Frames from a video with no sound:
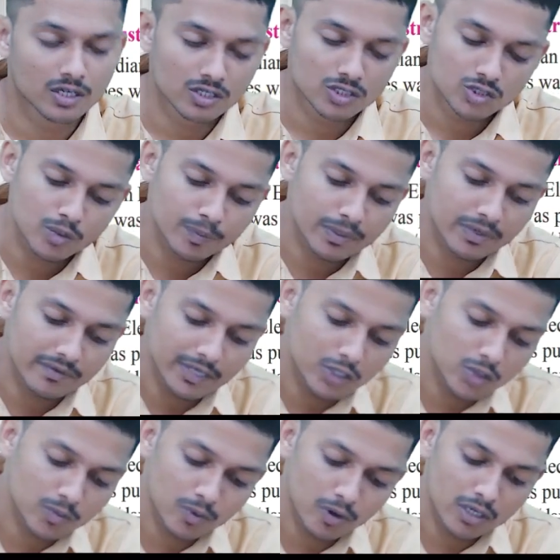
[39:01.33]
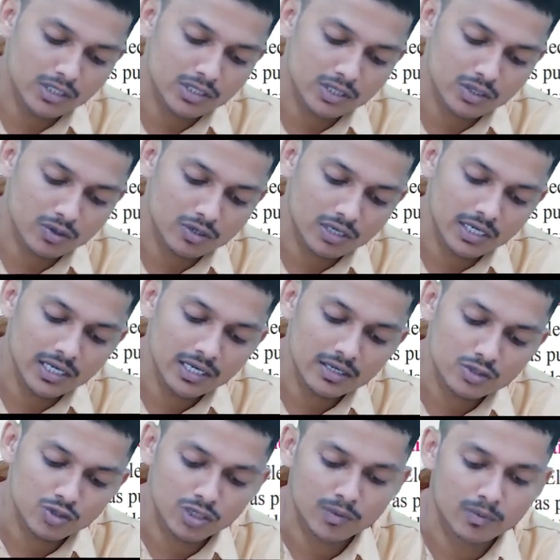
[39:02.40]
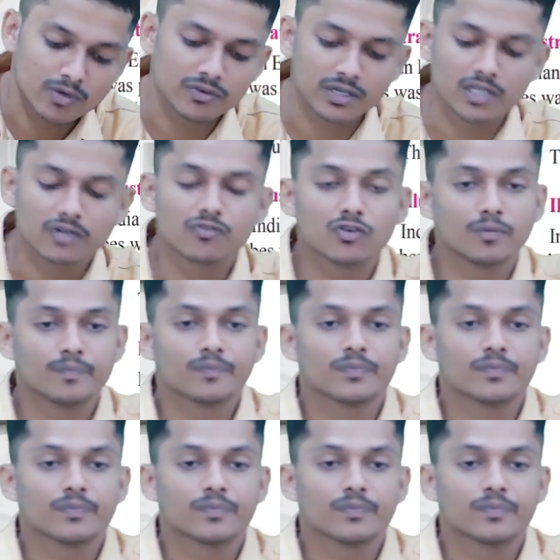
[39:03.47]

So preventive policy only suitable for the firm.